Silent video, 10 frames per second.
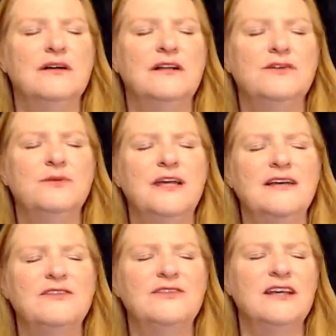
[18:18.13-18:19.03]
And as we
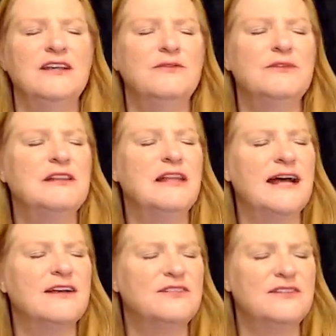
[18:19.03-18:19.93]
exhale, it
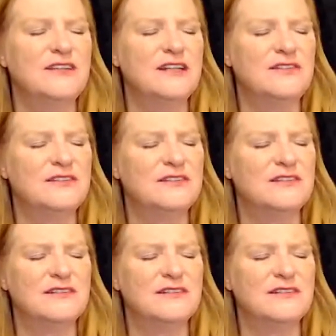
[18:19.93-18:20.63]
relaxes us